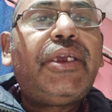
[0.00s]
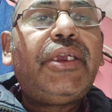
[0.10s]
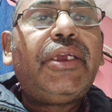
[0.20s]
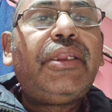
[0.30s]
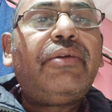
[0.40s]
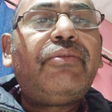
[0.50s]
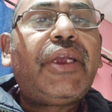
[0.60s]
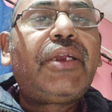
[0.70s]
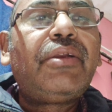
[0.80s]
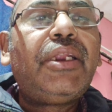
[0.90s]
in a
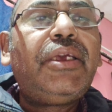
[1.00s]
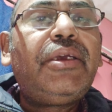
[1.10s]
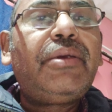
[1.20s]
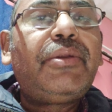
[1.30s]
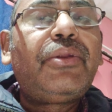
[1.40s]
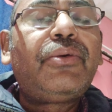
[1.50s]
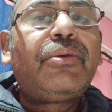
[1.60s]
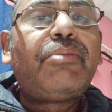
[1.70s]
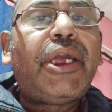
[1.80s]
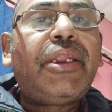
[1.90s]
vaguely
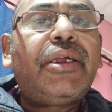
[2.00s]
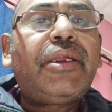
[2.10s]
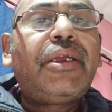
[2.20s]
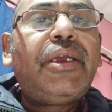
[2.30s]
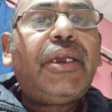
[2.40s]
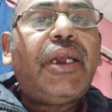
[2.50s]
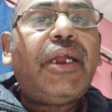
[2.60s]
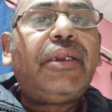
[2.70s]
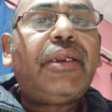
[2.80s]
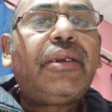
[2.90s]
known manner
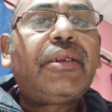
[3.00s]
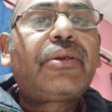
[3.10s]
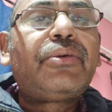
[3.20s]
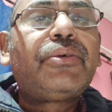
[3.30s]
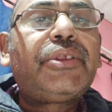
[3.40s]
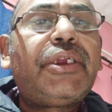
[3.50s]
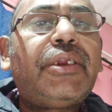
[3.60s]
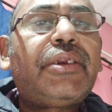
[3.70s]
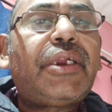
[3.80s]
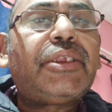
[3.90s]
and undergoes a
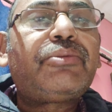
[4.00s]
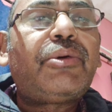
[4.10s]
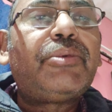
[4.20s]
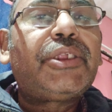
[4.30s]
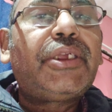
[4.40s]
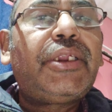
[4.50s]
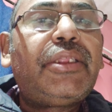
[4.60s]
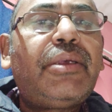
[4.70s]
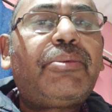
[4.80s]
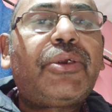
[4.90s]
transformation in
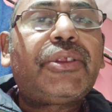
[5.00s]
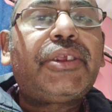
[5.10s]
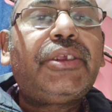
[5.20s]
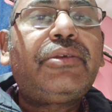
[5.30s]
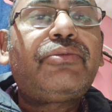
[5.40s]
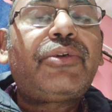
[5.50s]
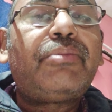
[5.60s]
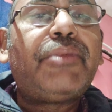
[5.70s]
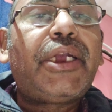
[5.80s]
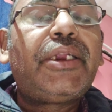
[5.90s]
the process
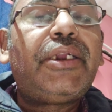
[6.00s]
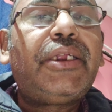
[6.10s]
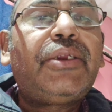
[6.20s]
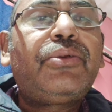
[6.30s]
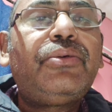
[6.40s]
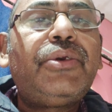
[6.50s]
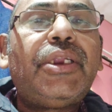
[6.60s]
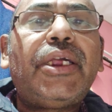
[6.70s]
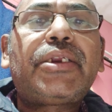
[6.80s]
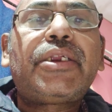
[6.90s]
from magnetic to
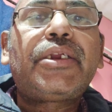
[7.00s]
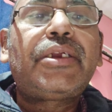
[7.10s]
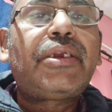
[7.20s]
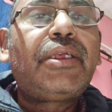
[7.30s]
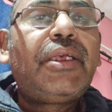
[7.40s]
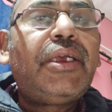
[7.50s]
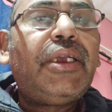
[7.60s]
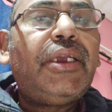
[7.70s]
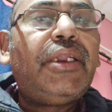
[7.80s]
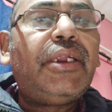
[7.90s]
electric
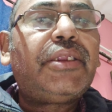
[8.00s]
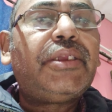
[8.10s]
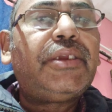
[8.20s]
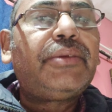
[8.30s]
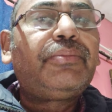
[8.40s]
energy